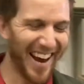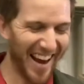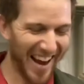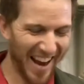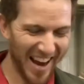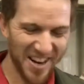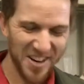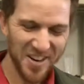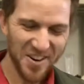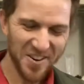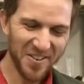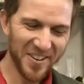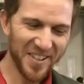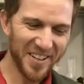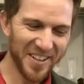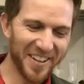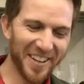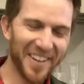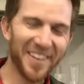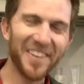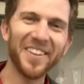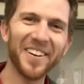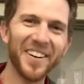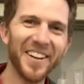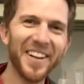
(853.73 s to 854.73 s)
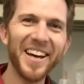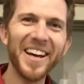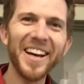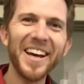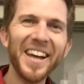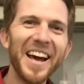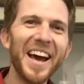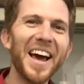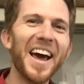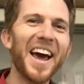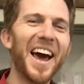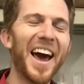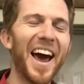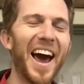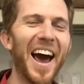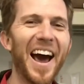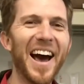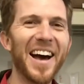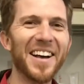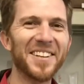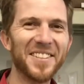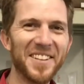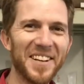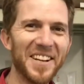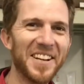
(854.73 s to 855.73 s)
And you would literally
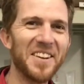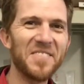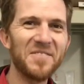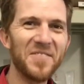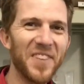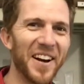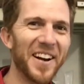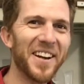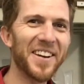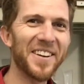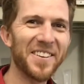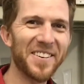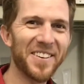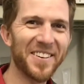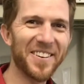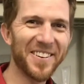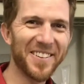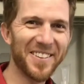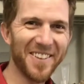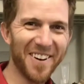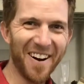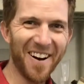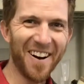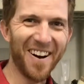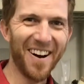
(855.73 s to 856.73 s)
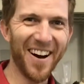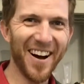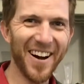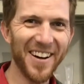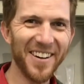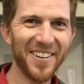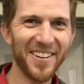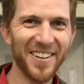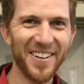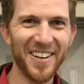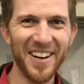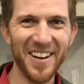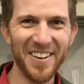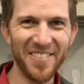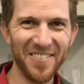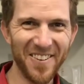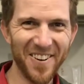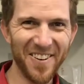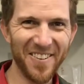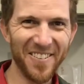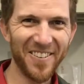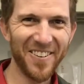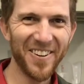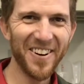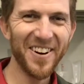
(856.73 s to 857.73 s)
ask anybody you could con to come
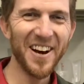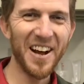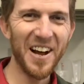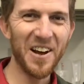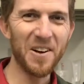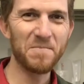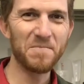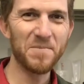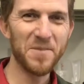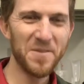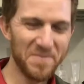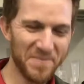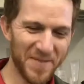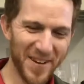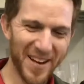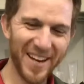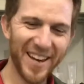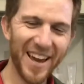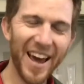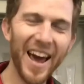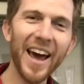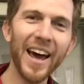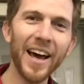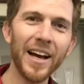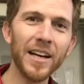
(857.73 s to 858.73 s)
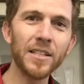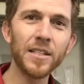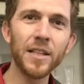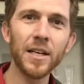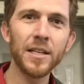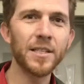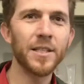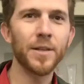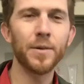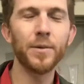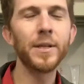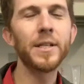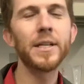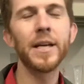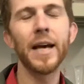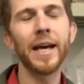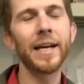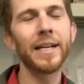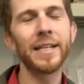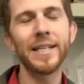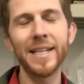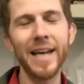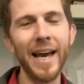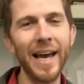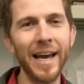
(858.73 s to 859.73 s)
over and help you pick eggs, because it would
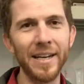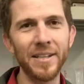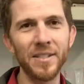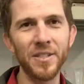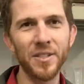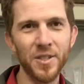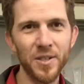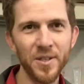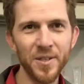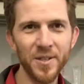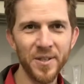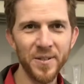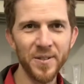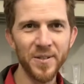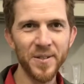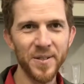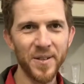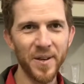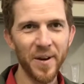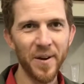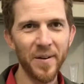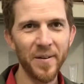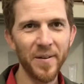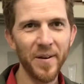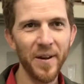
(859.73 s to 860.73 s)
take days to do so.